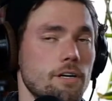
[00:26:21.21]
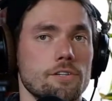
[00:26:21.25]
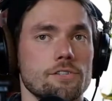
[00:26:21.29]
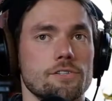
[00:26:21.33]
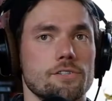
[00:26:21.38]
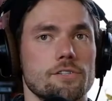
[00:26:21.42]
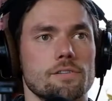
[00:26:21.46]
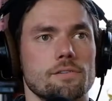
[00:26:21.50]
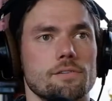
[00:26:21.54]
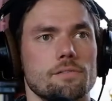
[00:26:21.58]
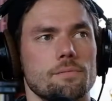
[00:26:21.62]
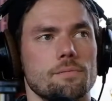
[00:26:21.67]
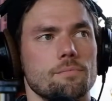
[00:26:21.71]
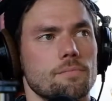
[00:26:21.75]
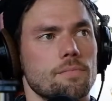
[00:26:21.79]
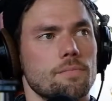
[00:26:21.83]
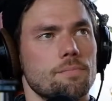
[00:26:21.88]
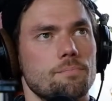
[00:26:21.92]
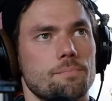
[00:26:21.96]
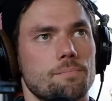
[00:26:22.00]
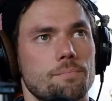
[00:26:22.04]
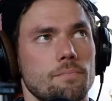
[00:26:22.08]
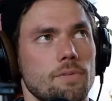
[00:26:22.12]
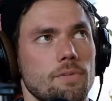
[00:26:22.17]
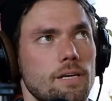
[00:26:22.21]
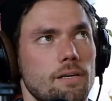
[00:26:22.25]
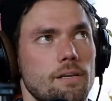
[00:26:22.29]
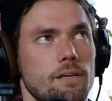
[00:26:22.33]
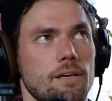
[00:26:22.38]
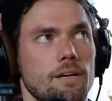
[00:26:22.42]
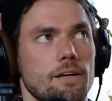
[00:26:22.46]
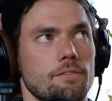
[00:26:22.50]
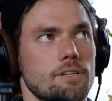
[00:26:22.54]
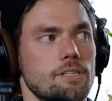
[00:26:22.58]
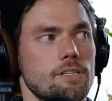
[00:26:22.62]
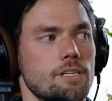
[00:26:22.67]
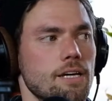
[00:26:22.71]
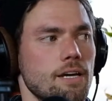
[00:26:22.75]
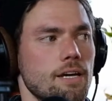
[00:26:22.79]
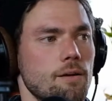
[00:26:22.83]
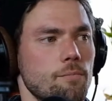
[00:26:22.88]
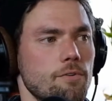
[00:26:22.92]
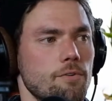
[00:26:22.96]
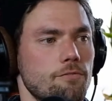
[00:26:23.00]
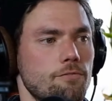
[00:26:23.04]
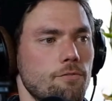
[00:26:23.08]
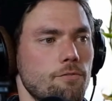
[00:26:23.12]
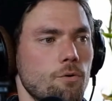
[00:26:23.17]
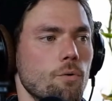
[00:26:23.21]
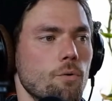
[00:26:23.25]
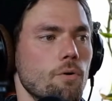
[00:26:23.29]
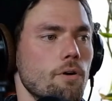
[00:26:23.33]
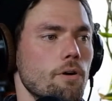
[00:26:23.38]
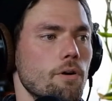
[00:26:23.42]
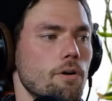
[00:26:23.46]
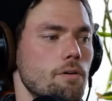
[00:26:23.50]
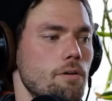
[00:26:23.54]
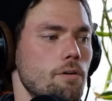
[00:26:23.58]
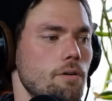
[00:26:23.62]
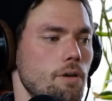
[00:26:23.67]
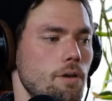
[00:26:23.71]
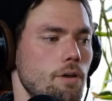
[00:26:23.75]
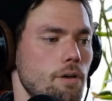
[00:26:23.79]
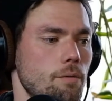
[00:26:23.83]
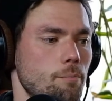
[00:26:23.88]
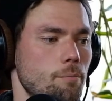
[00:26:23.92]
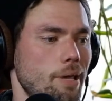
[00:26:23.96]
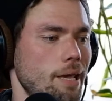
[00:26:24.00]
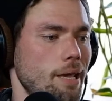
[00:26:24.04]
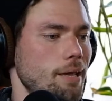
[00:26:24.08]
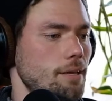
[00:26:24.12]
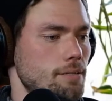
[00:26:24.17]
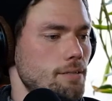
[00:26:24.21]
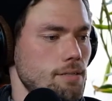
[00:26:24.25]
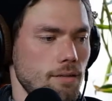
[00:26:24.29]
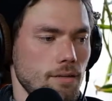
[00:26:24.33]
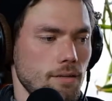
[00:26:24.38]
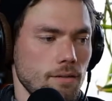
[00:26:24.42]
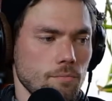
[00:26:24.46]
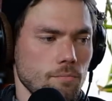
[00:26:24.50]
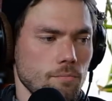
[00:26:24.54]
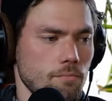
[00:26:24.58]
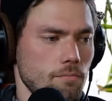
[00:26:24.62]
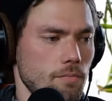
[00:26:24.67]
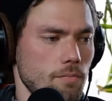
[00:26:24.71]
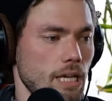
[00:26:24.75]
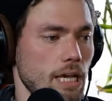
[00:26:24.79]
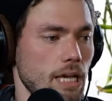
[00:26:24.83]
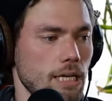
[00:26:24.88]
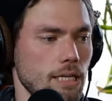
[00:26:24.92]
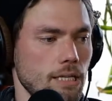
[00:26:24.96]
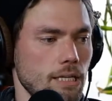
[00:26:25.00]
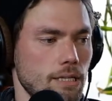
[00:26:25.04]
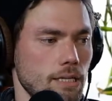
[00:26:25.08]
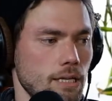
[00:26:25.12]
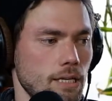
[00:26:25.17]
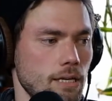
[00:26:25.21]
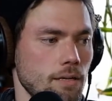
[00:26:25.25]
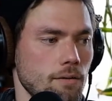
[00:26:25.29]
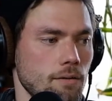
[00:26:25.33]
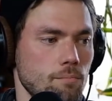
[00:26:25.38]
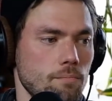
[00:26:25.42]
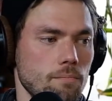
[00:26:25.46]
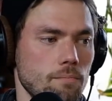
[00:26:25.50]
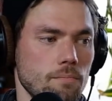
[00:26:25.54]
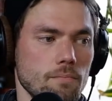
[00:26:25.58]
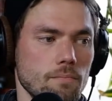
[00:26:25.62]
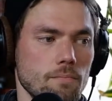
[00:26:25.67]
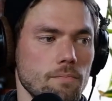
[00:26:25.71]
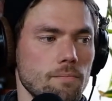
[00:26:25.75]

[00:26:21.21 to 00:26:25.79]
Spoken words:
There's like every time before painting anything,